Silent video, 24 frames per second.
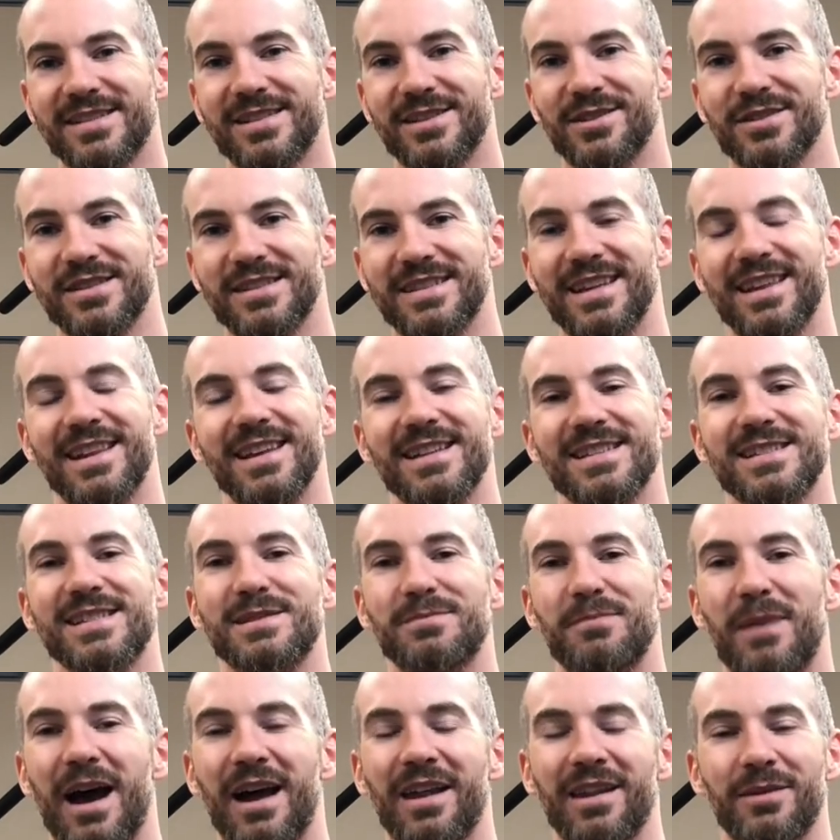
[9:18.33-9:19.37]
You'll see this
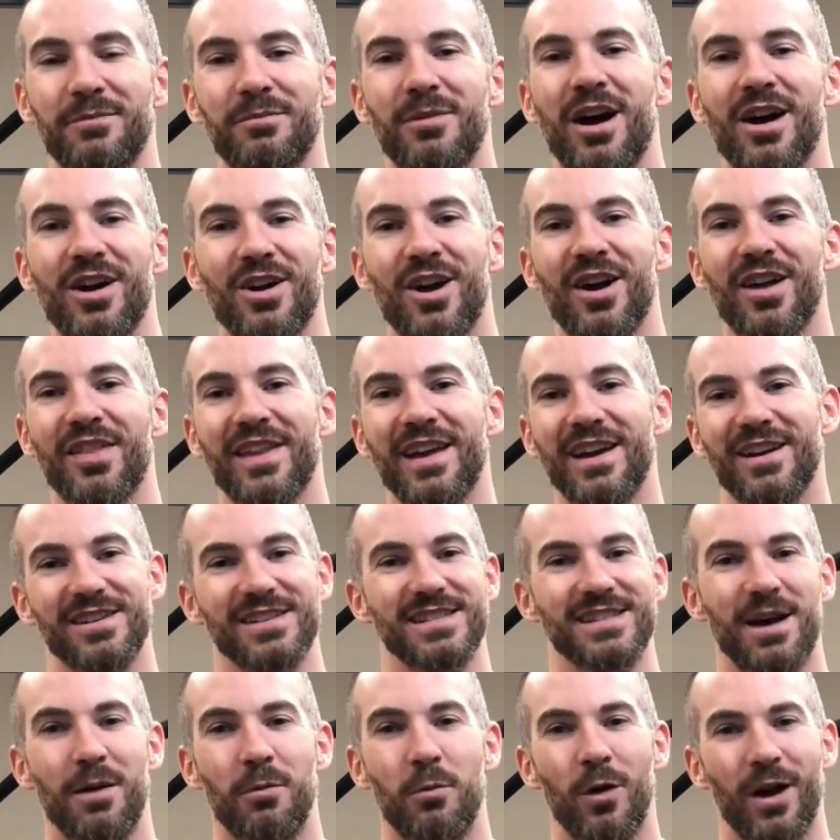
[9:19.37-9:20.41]
smiling mug on there
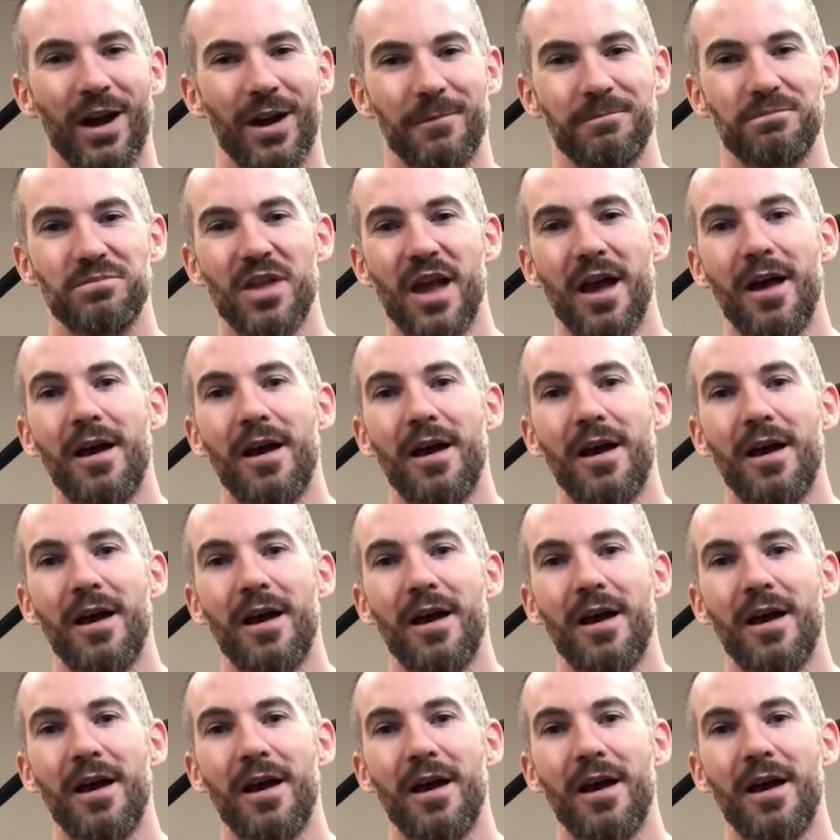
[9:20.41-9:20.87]
somewhere.